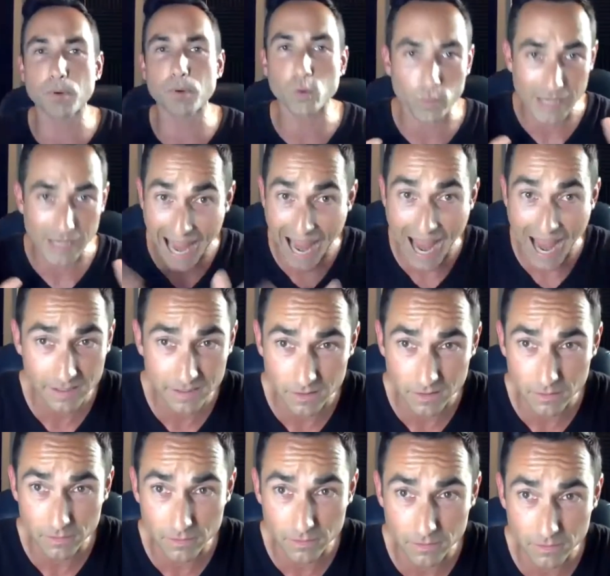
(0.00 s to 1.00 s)

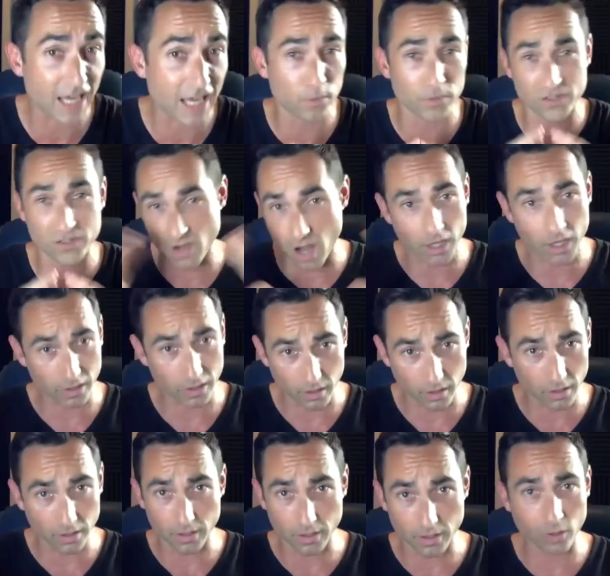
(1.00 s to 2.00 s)
reactive, and it was not
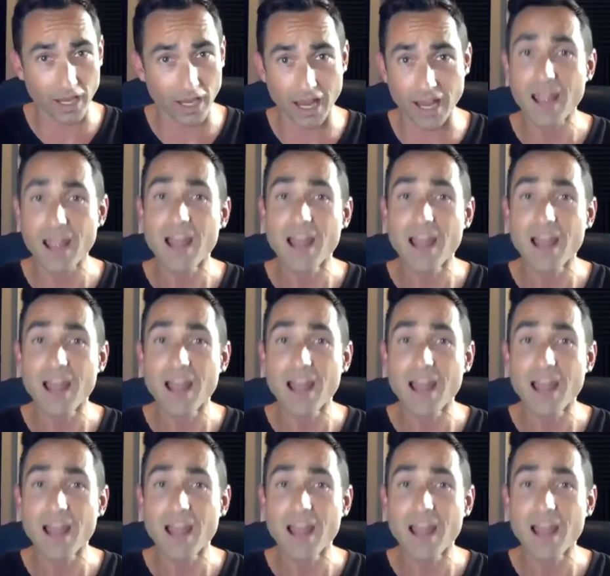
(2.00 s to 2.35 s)
good. Okay.